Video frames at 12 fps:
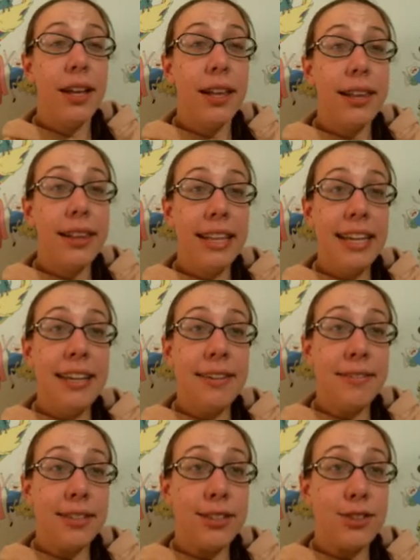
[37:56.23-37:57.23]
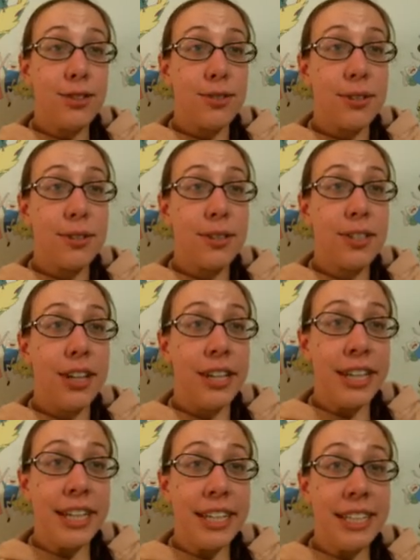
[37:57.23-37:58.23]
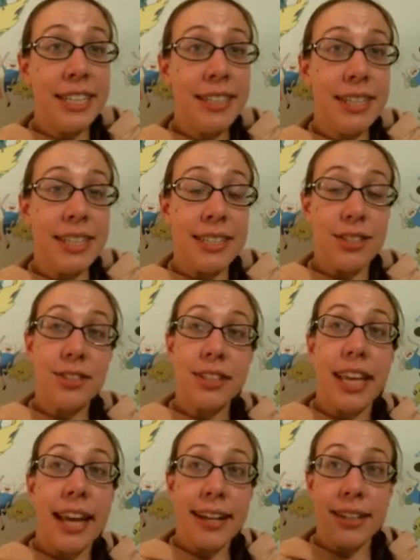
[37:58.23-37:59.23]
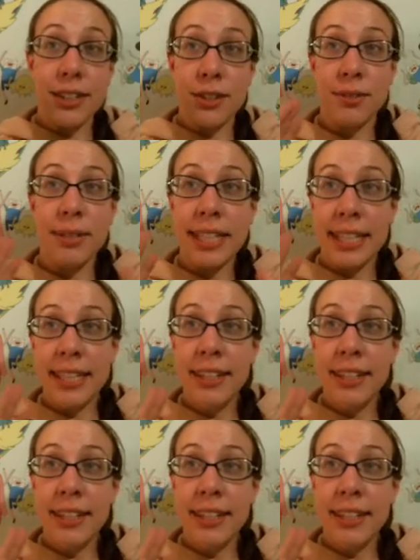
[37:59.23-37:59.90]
leave the stroke on is you'll get a grid